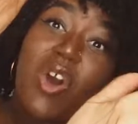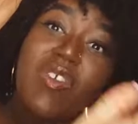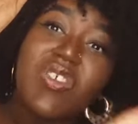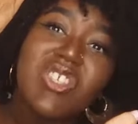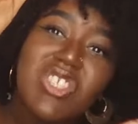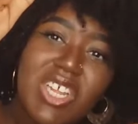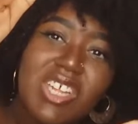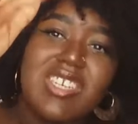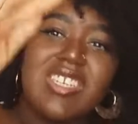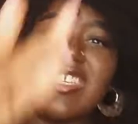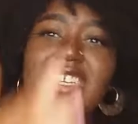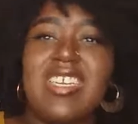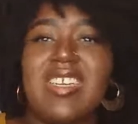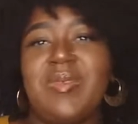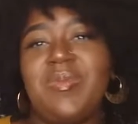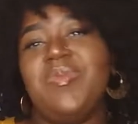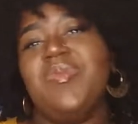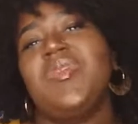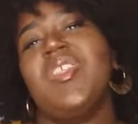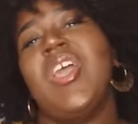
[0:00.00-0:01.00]
of
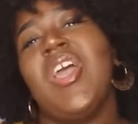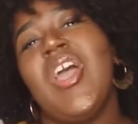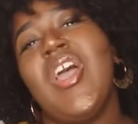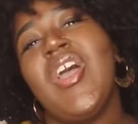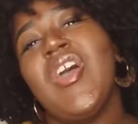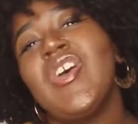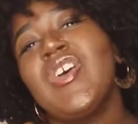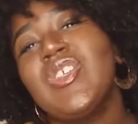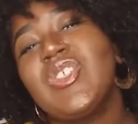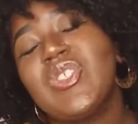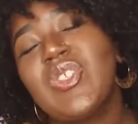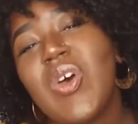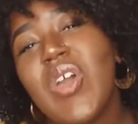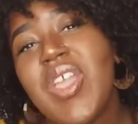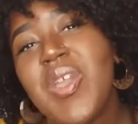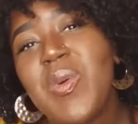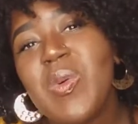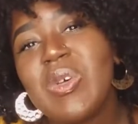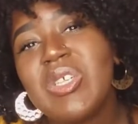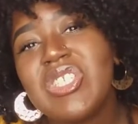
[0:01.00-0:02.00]
studying. So
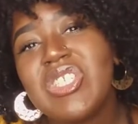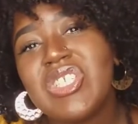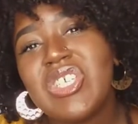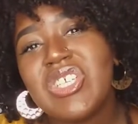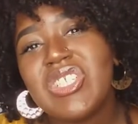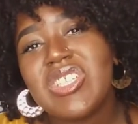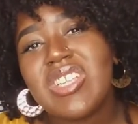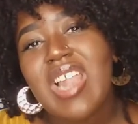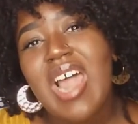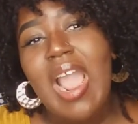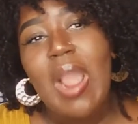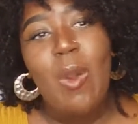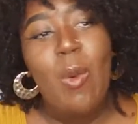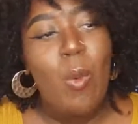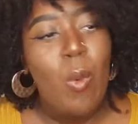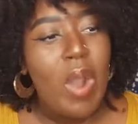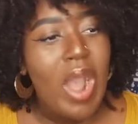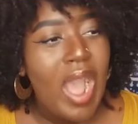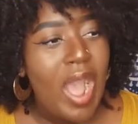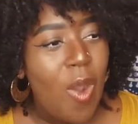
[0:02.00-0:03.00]
it was just like,
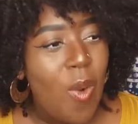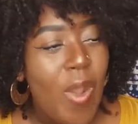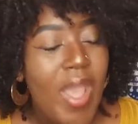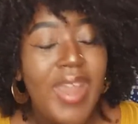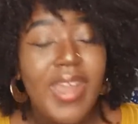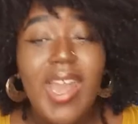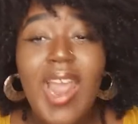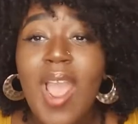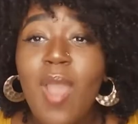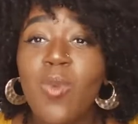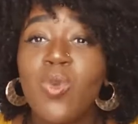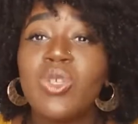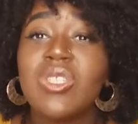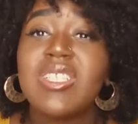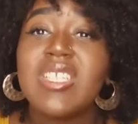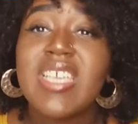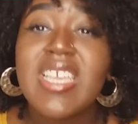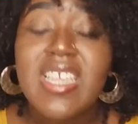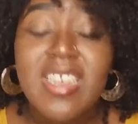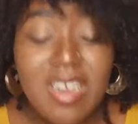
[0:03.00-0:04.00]
wow. And I was
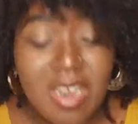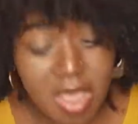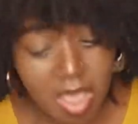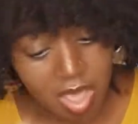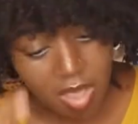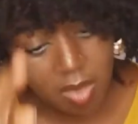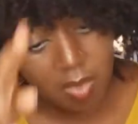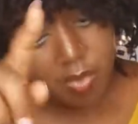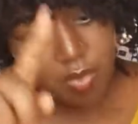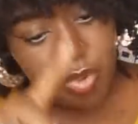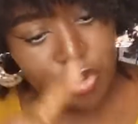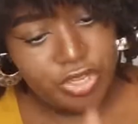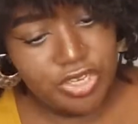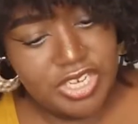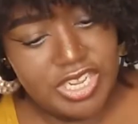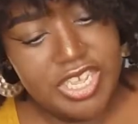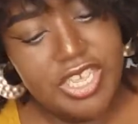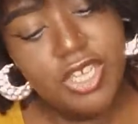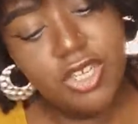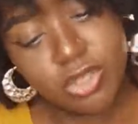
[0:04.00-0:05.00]
in
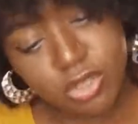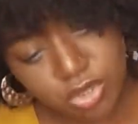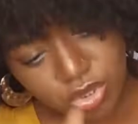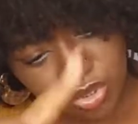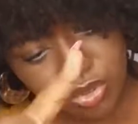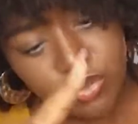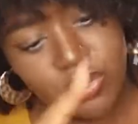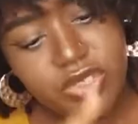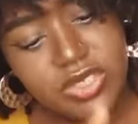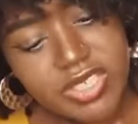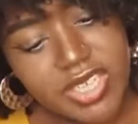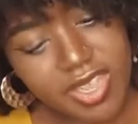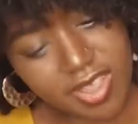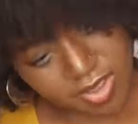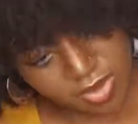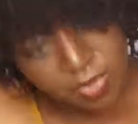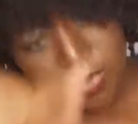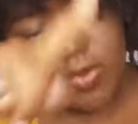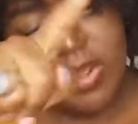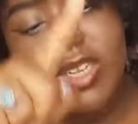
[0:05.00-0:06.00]
Monday, Tuesday,
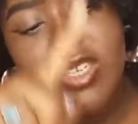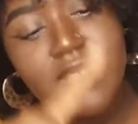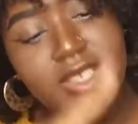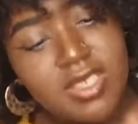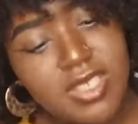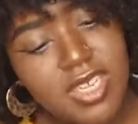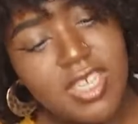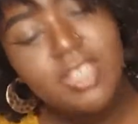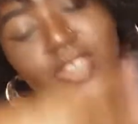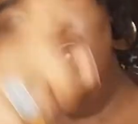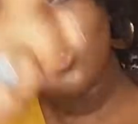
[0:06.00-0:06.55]
Wednesday,